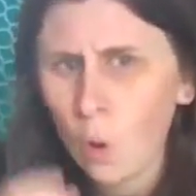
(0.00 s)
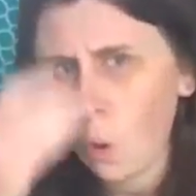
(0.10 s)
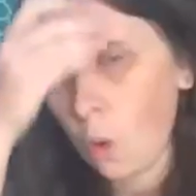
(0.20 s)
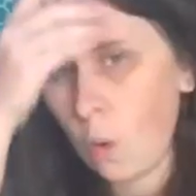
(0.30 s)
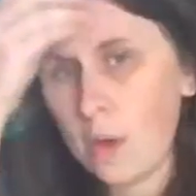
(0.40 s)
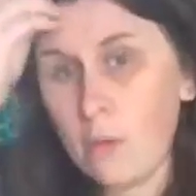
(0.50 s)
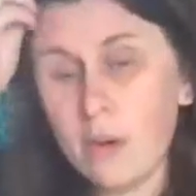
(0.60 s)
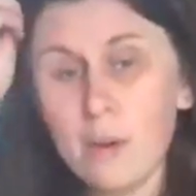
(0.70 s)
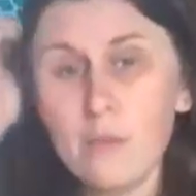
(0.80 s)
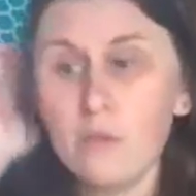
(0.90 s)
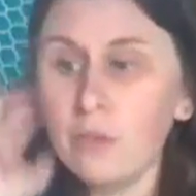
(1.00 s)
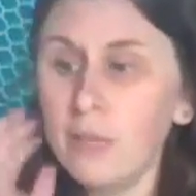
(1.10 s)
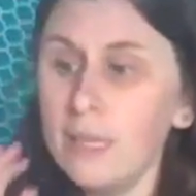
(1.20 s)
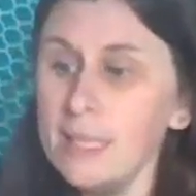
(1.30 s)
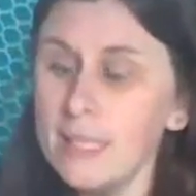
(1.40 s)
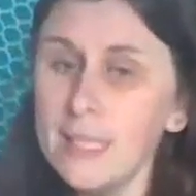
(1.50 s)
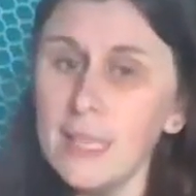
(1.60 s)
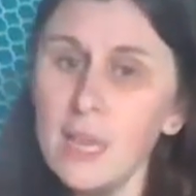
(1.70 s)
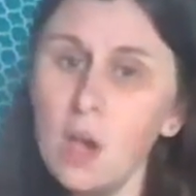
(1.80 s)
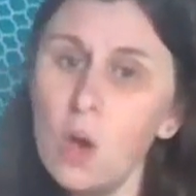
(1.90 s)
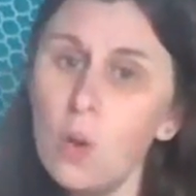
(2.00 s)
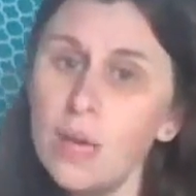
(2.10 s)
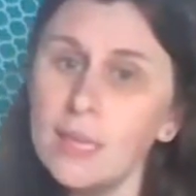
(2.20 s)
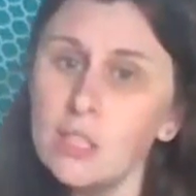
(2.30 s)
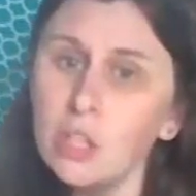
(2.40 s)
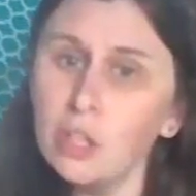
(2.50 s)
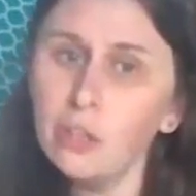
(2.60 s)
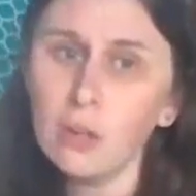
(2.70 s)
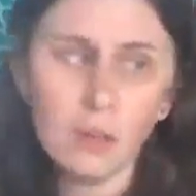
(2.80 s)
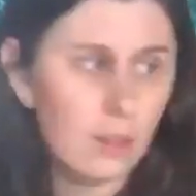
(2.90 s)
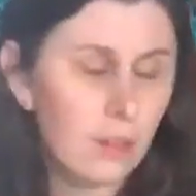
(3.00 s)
Oh, now we're going to move really slow like a turtle.